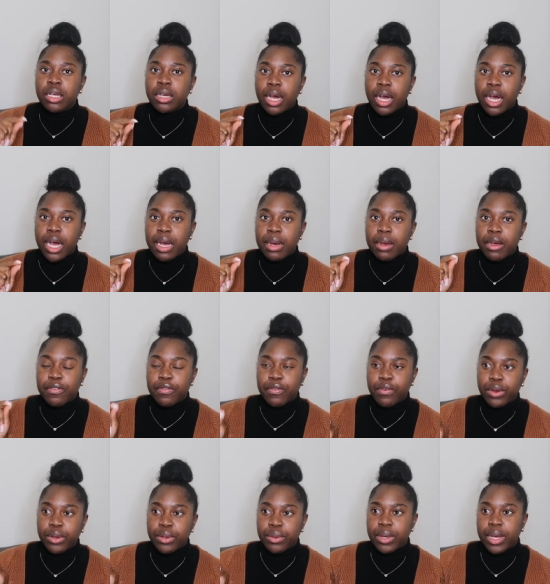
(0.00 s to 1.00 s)
uh,
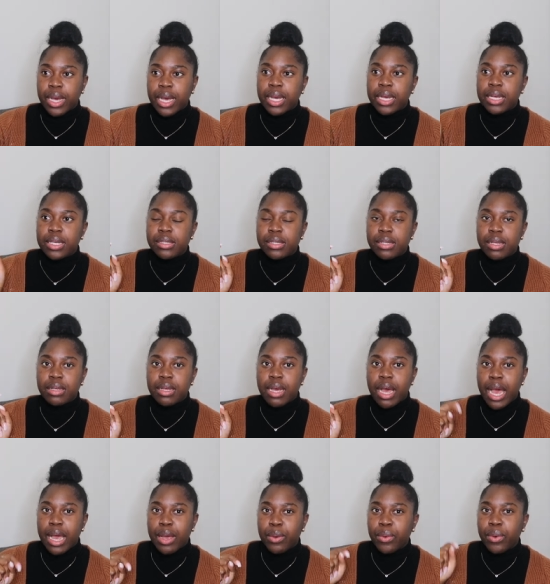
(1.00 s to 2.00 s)
for you guys
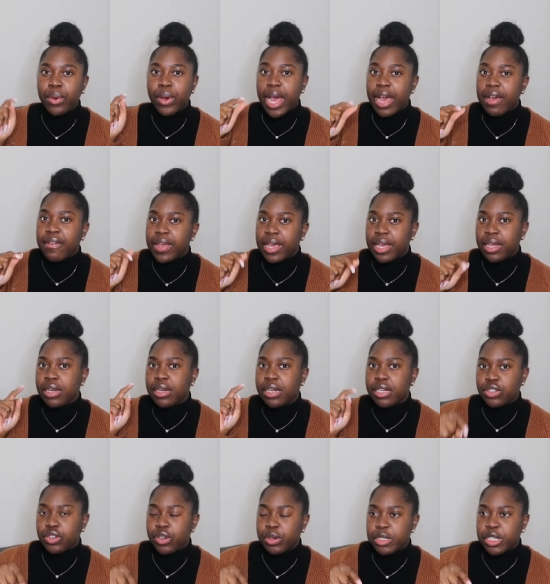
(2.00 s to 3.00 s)
I will have it in the
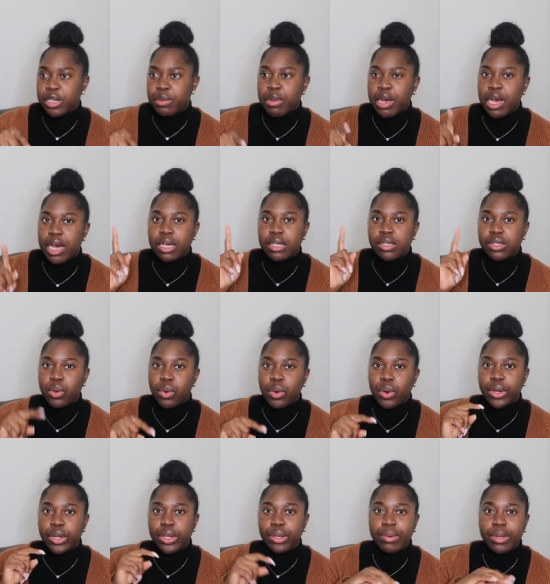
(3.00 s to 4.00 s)
description box,
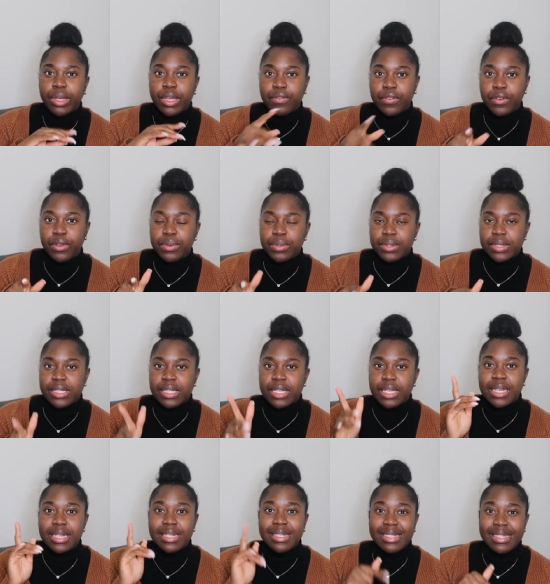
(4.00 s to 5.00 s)
or you, if you don't
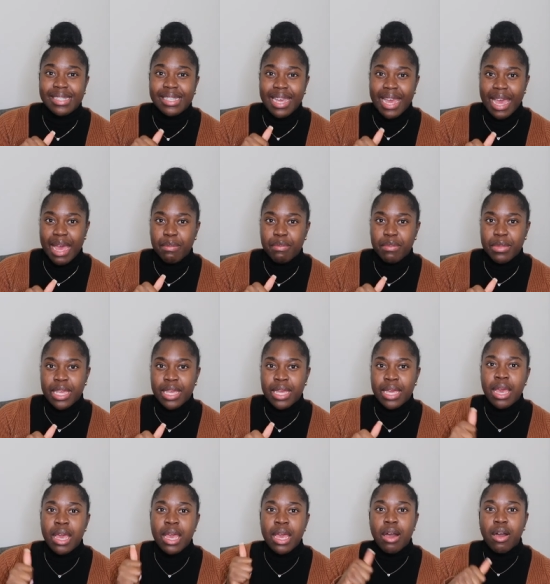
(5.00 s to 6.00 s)
see it, D M
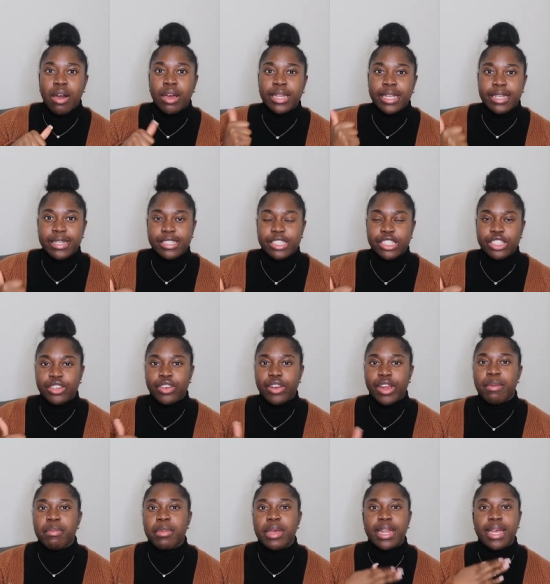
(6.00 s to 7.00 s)
me on
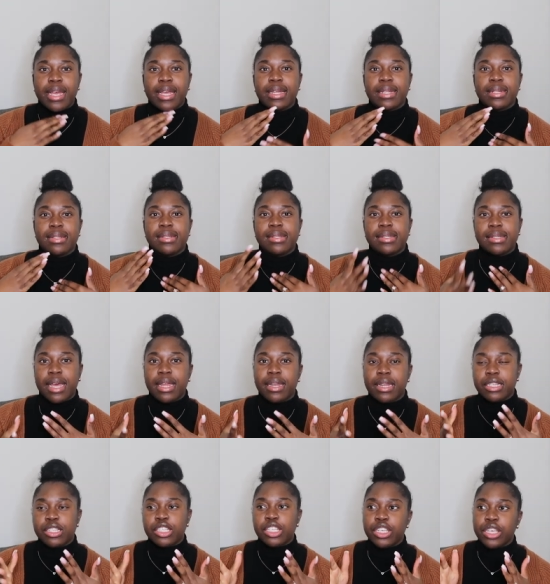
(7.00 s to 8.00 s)
Instagram and I can
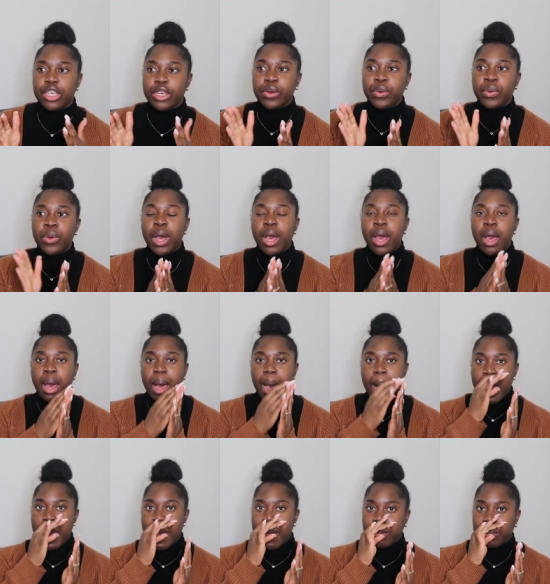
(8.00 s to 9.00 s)
send it to you.
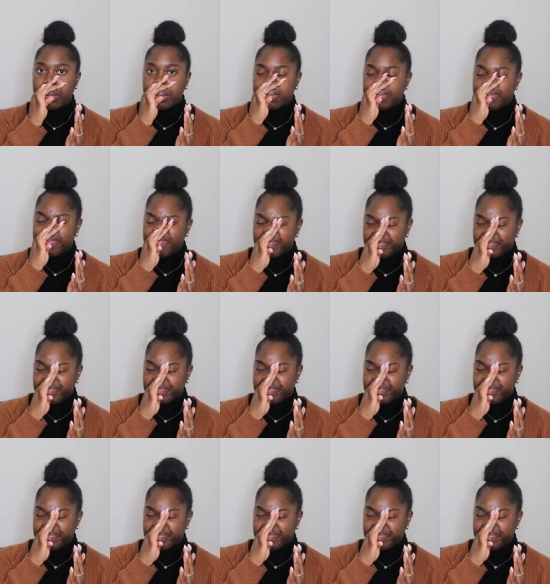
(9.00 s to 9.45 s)
Um,